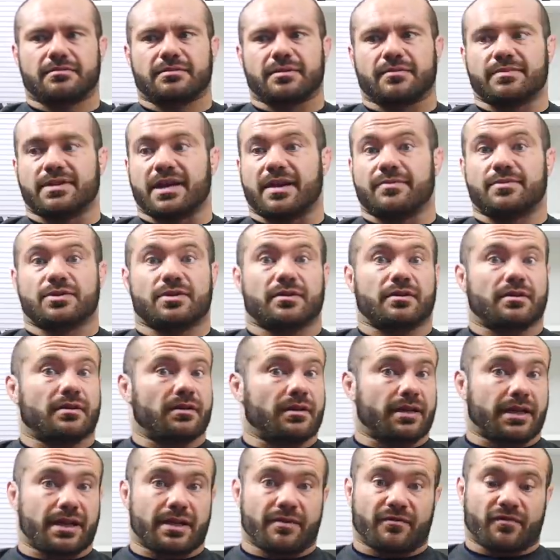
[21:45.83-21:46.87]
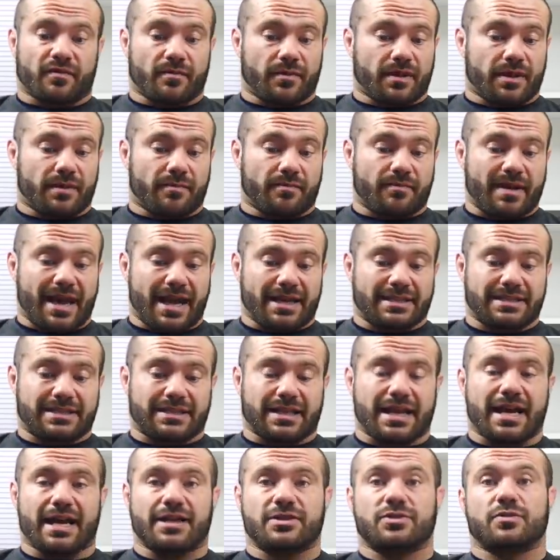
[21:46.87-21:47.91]
Sometimes, again, from the past
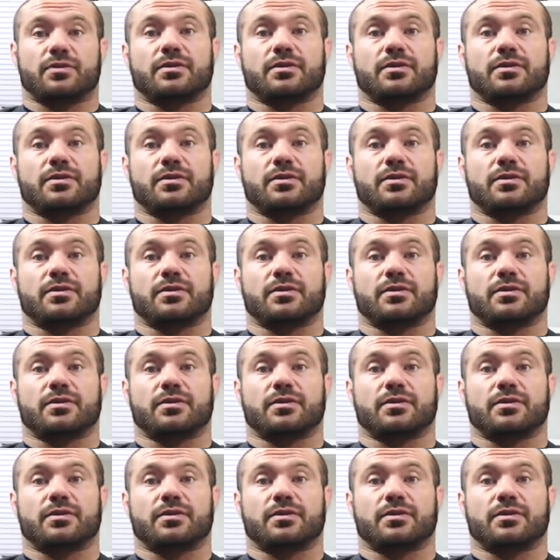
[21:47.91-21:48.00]
slides,